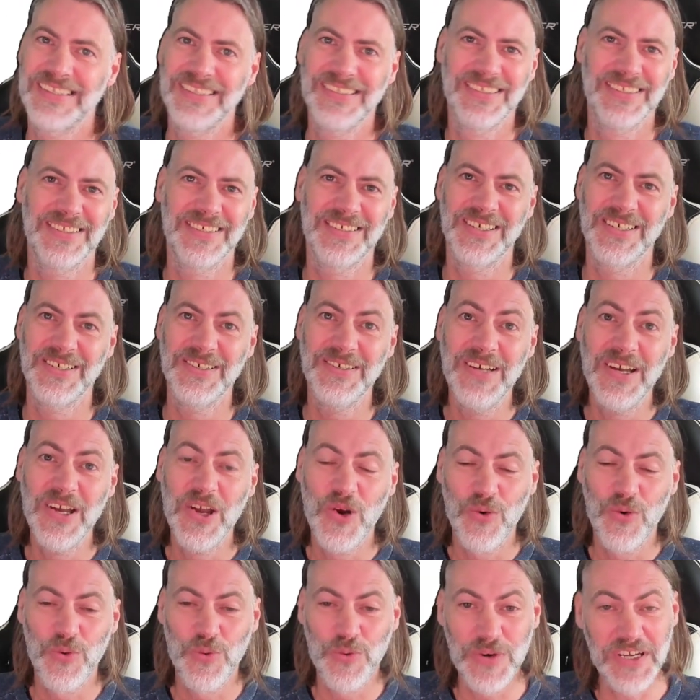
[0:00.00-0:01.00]
You know,
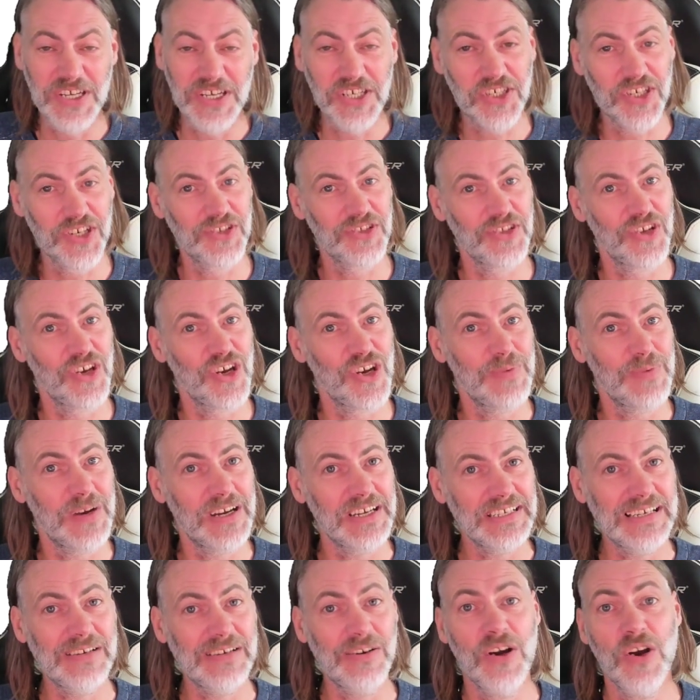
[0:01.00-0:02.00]
we should know
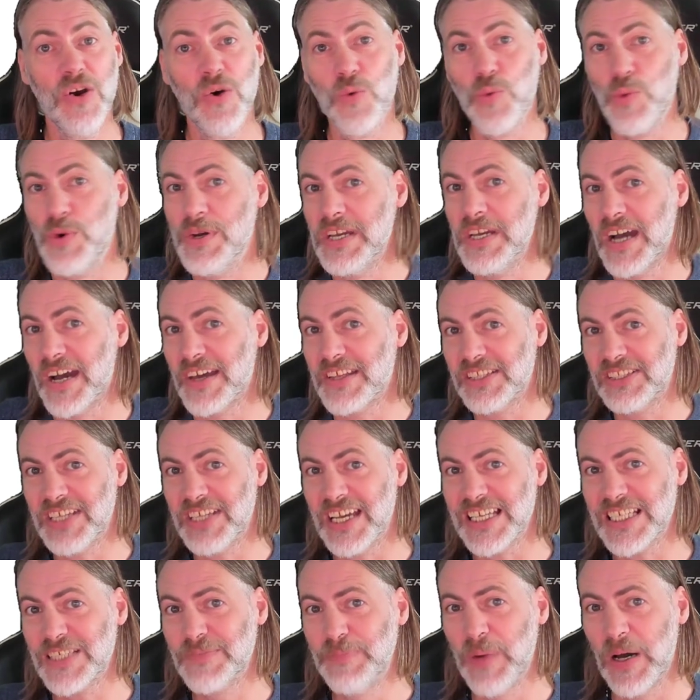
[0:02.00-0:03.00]
by now, we are the
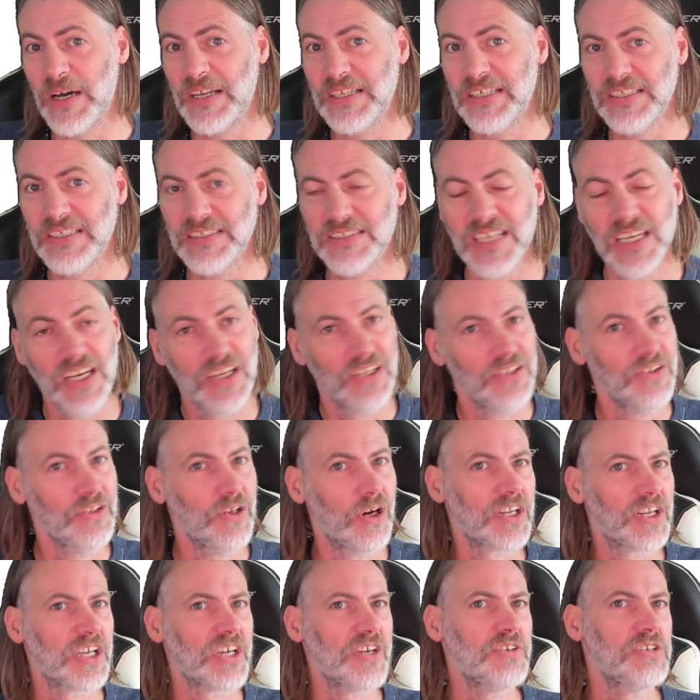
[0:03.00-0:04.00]
test bunnies,
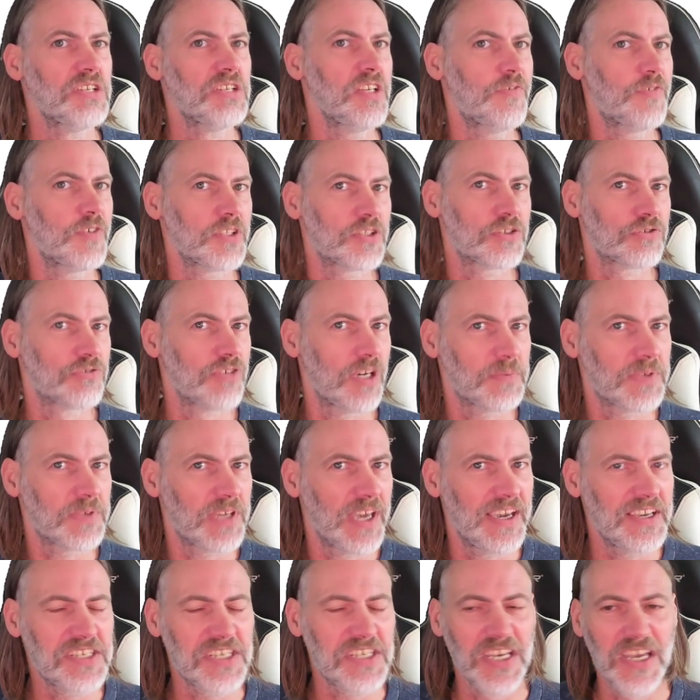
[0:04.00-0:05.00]
not only for
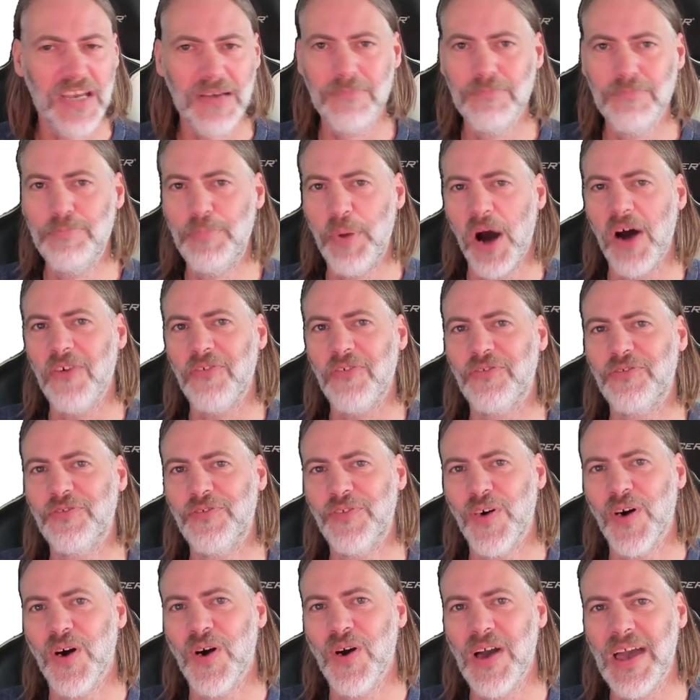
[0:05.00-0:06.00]
Scriptcase, but
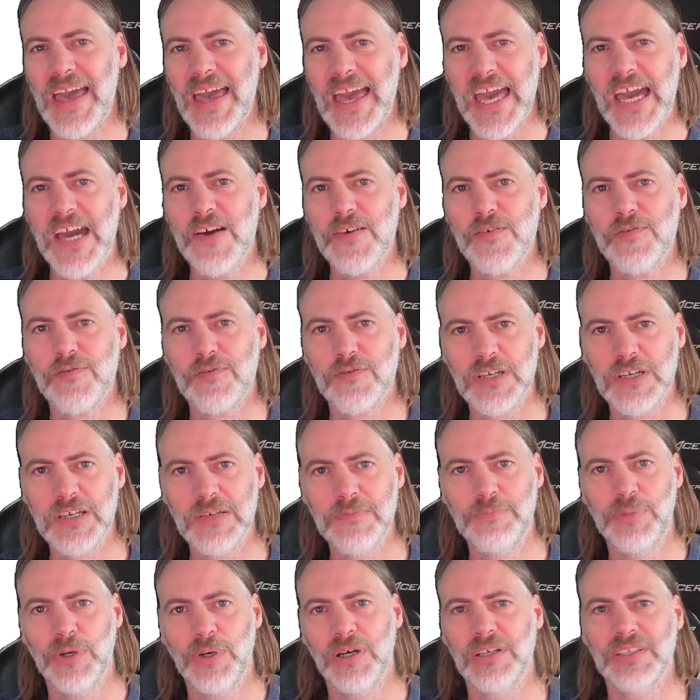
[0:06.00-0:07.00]
for
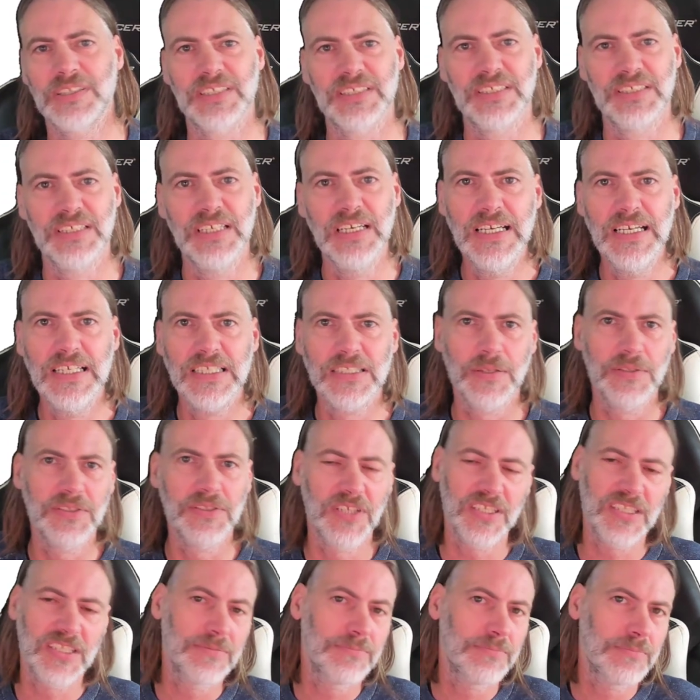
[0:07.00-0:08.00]
everybody. So it
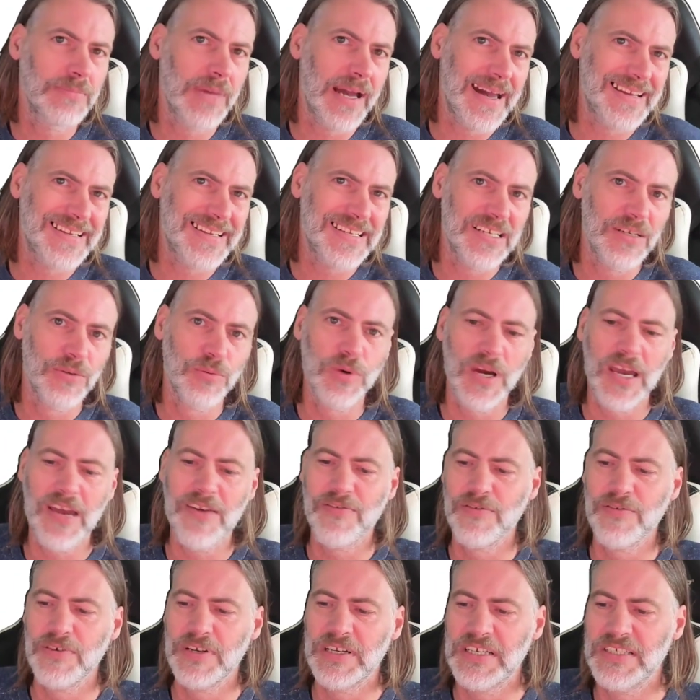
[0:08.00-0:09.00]
doesn't matter
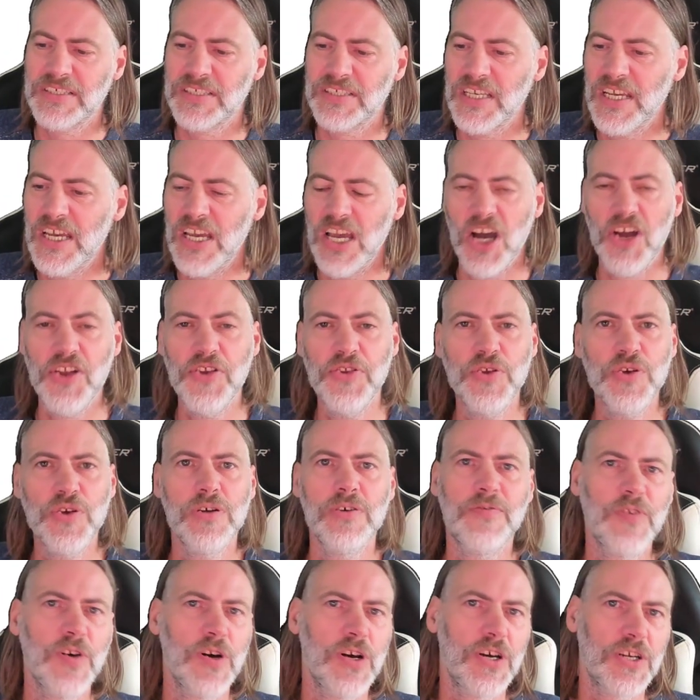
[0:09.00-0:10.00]
whether it is a
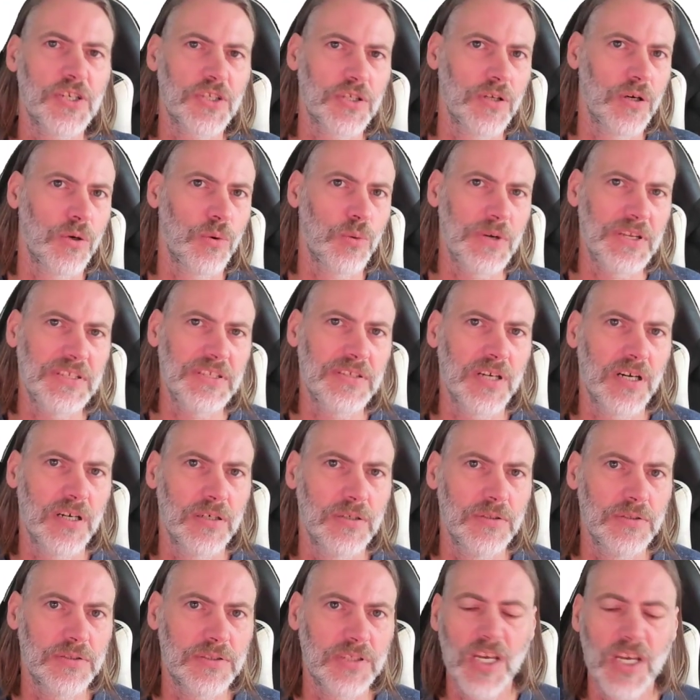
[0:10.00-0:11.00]
new version of
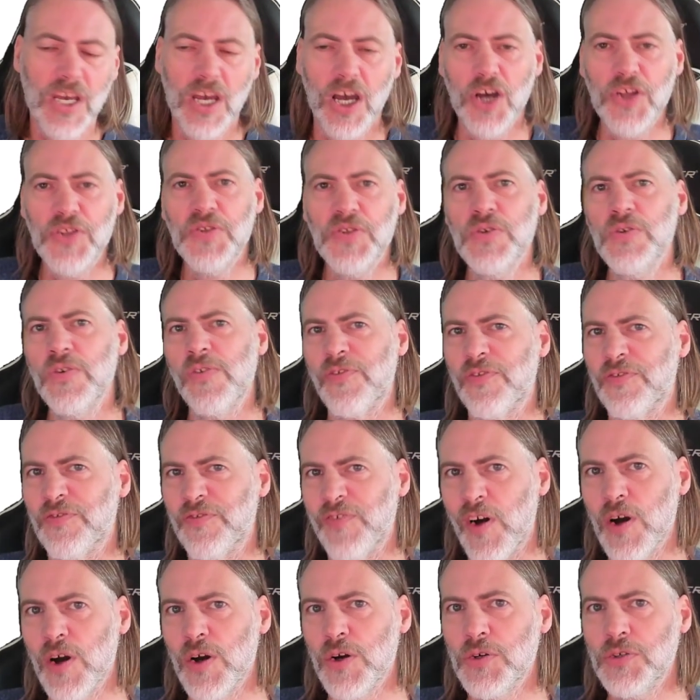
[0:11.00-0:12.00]
Windows, a new
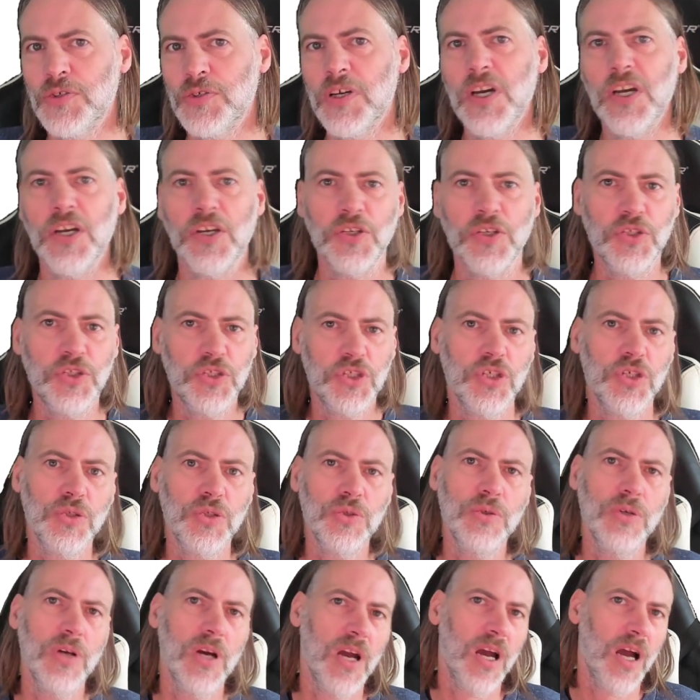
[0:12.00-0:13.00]
phone,
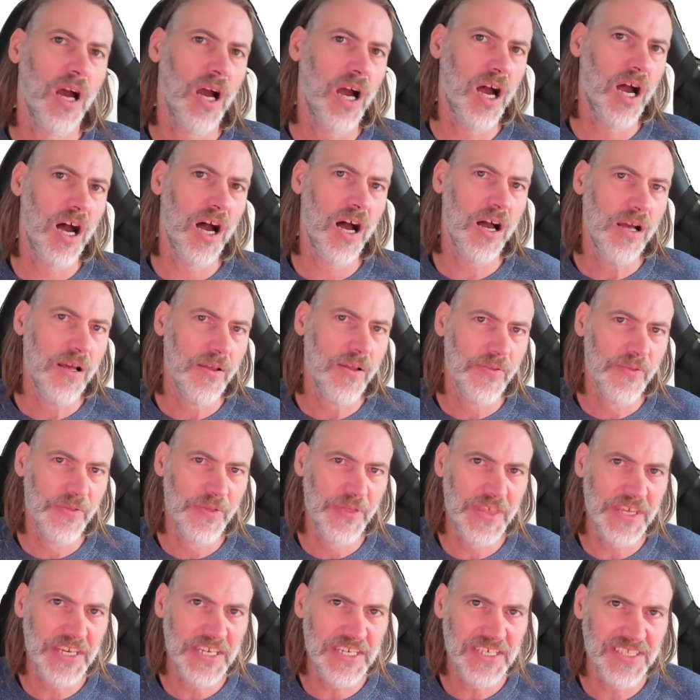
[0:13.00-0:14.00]
you are
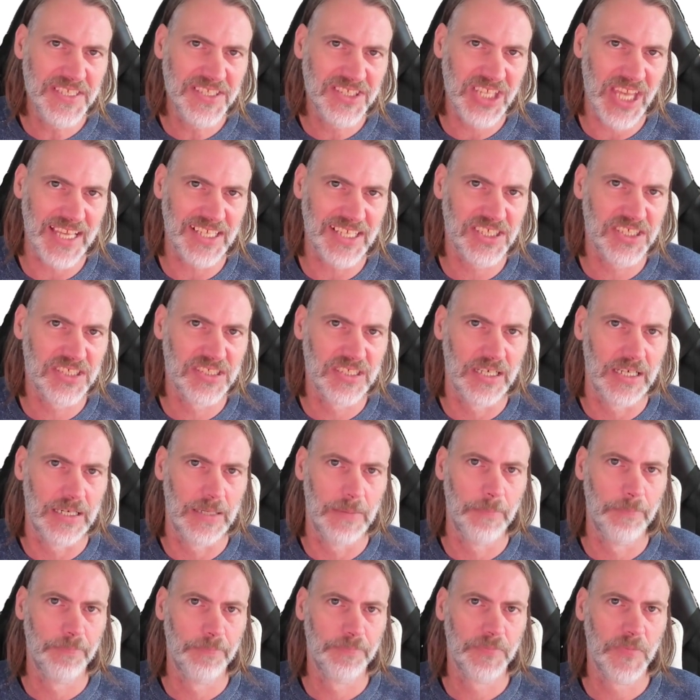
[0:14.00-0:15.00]
the tester.
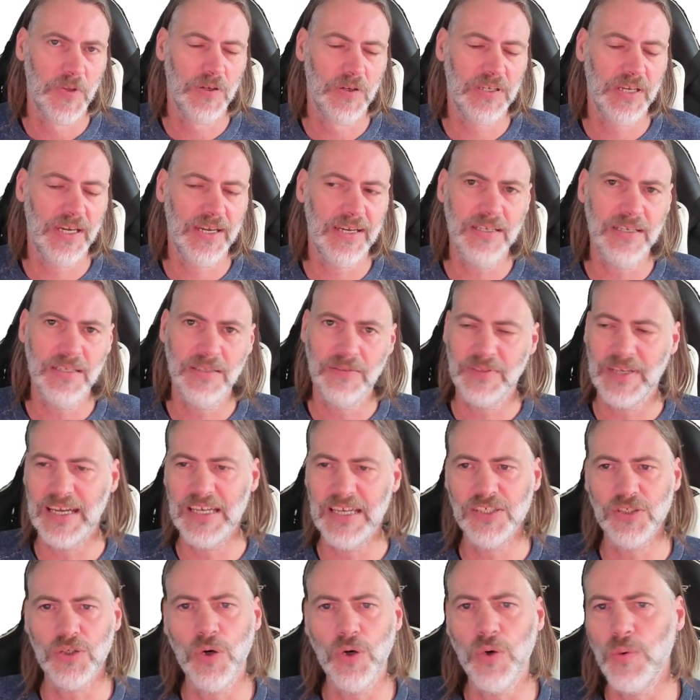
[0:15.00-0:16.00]
Okay, that
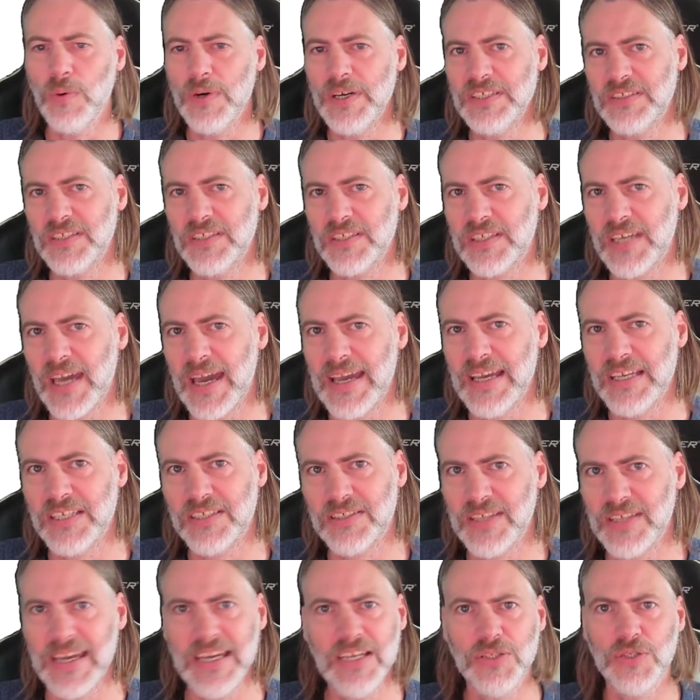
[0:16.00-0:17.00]
is always the case.
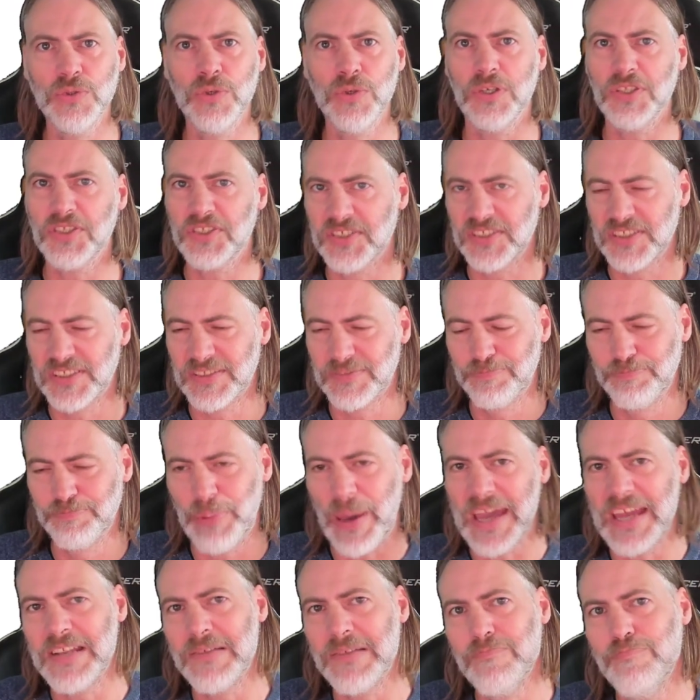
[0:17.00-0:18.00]
They do not
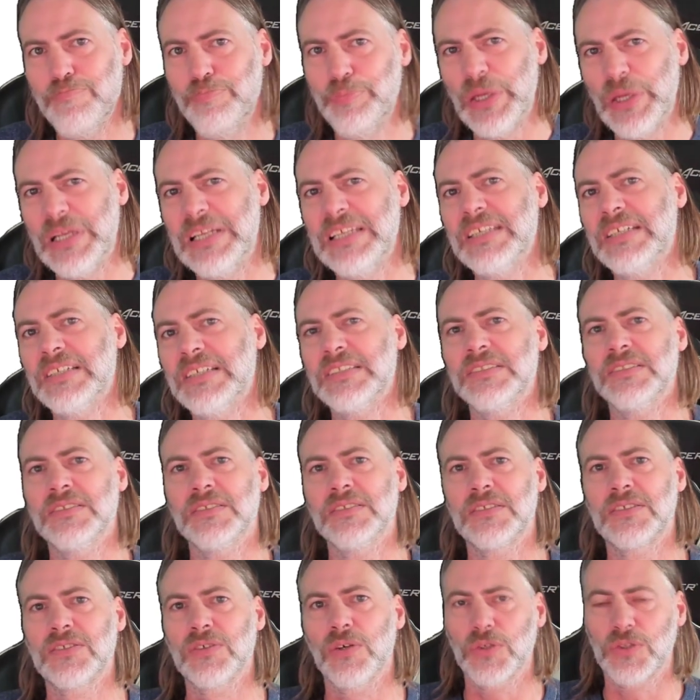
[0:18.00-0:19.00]
spend
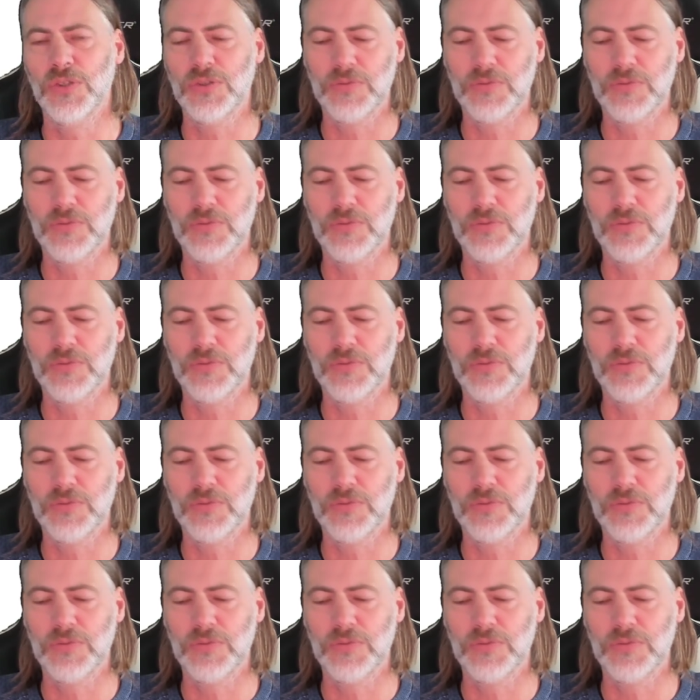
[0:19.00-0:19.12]
billions or